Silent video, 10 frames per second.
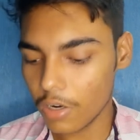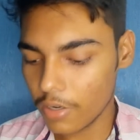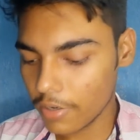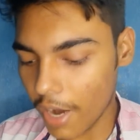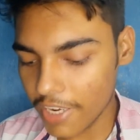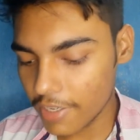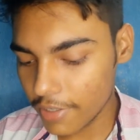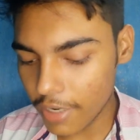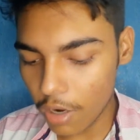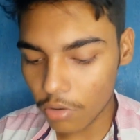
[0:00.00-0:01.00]
Write
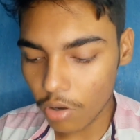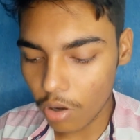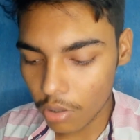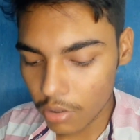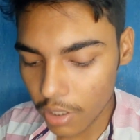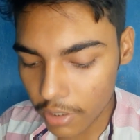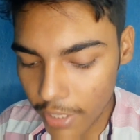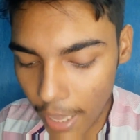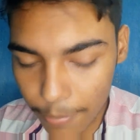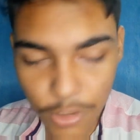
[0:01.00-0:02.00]
it down on the
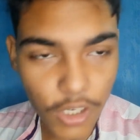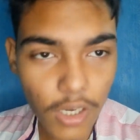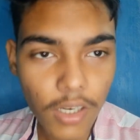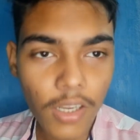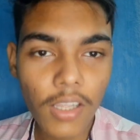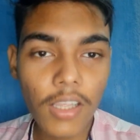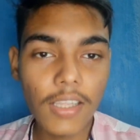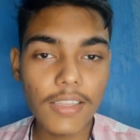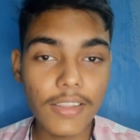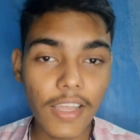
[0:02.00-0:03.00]
capture,
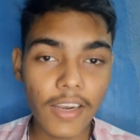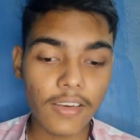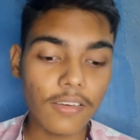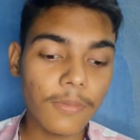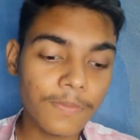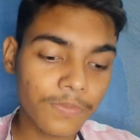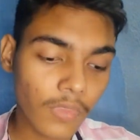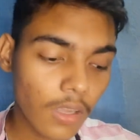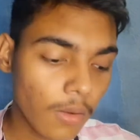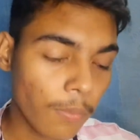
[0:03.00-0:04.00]
then
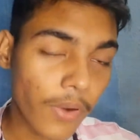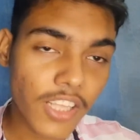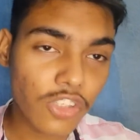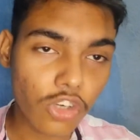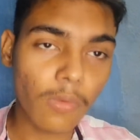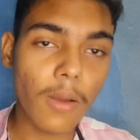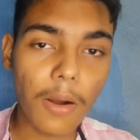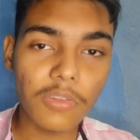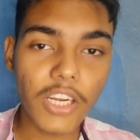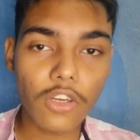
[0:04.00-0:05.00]
brainstorm
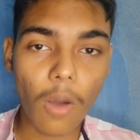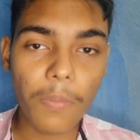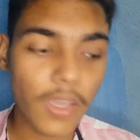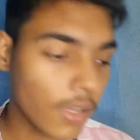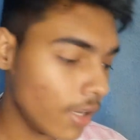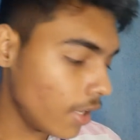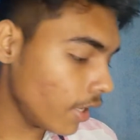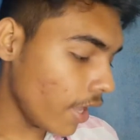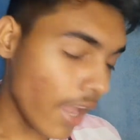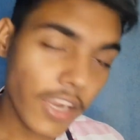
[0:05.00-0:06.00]
about that topic
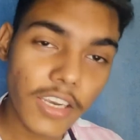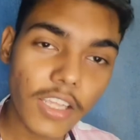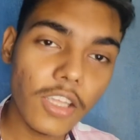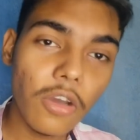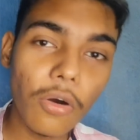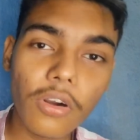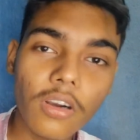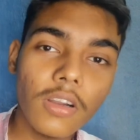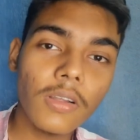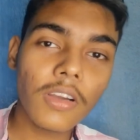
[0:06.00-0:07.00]
in your
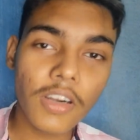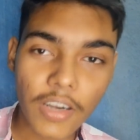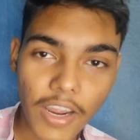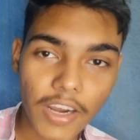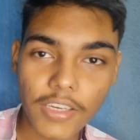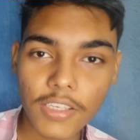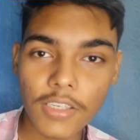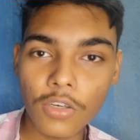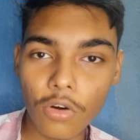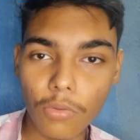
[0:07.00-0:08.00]
create
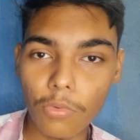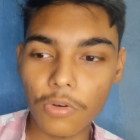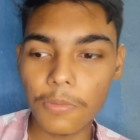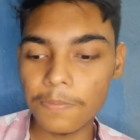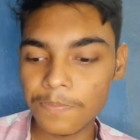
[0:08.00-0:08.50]
notebook,